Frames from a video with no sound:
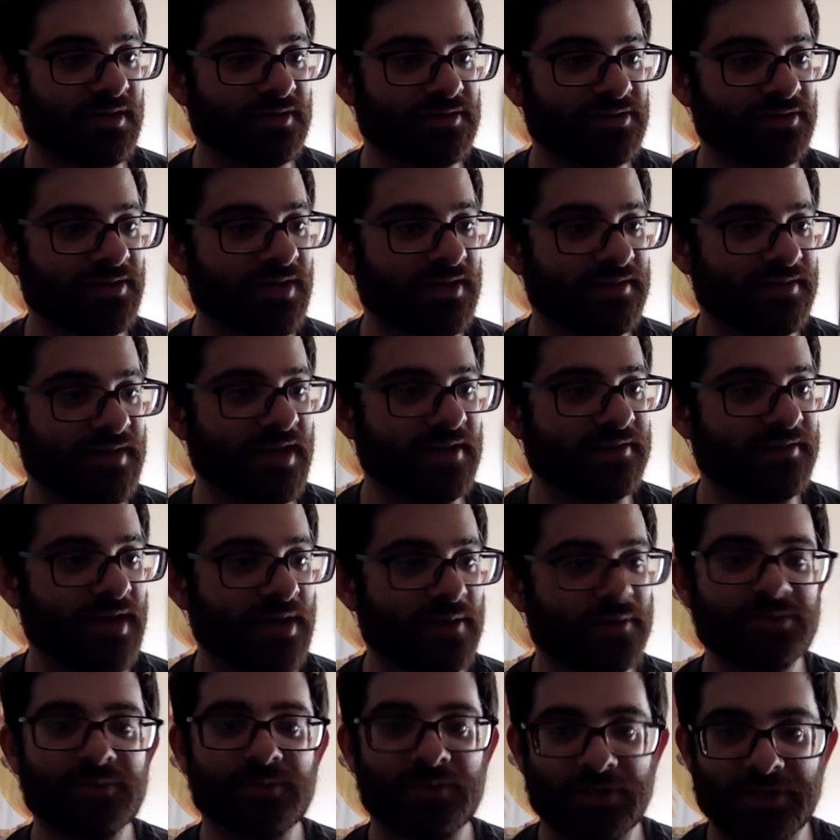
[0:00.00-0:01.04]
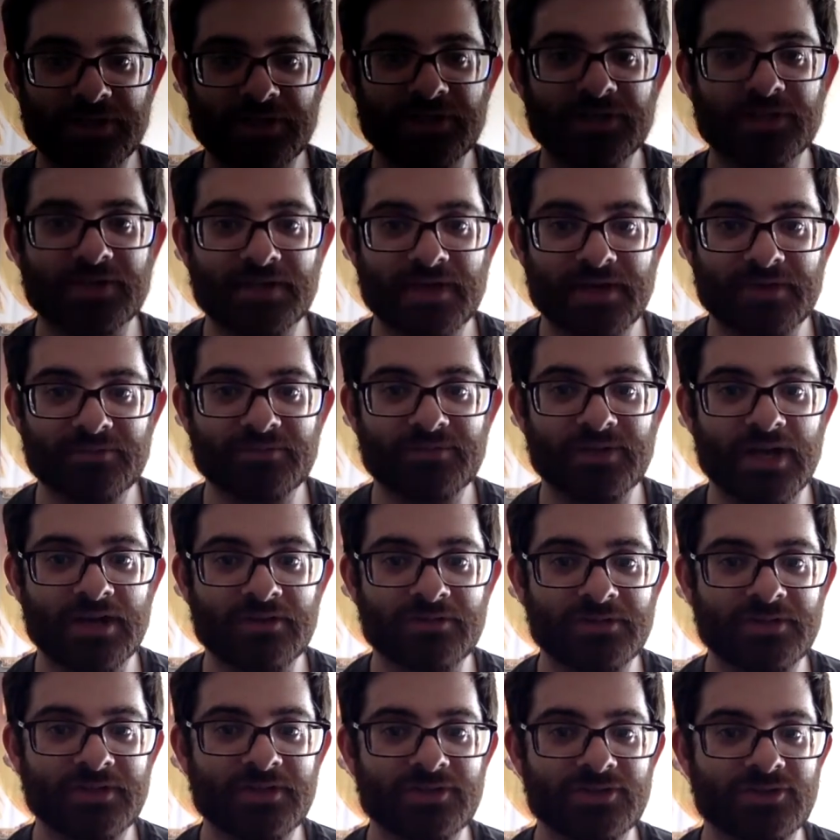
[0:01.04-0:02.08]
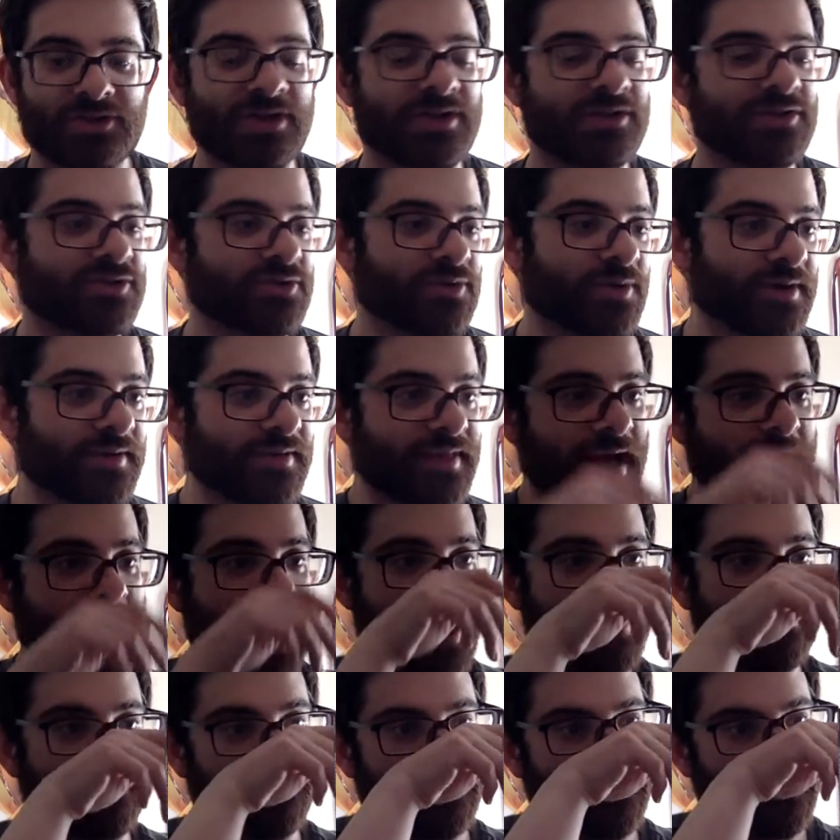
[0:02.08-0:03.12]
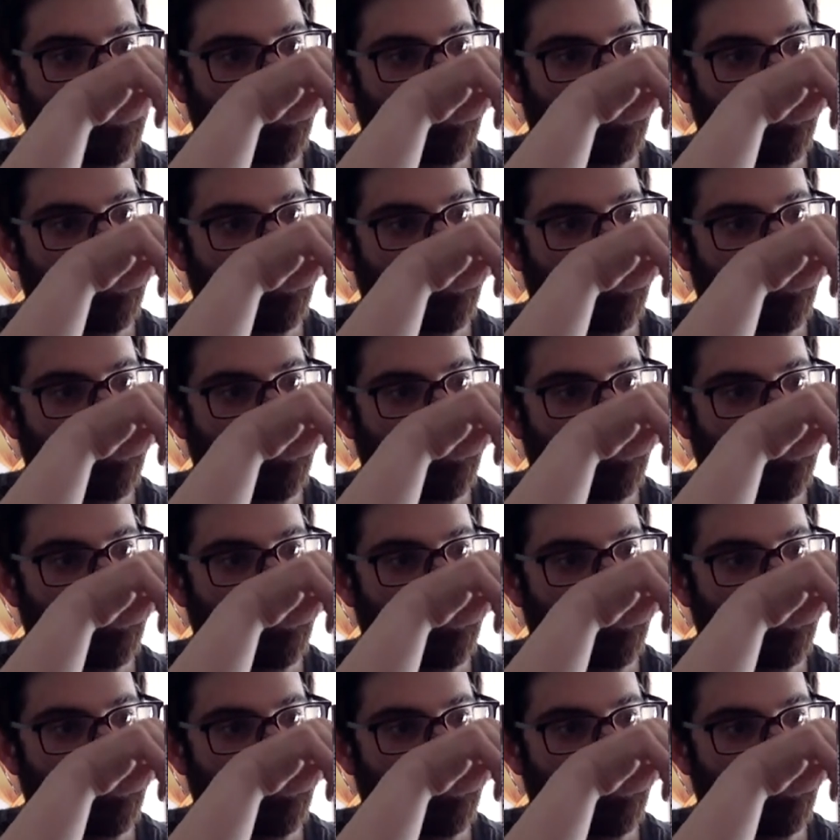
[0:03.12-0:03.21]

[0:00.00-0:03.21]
So that was pretty good. I really enjoyed that.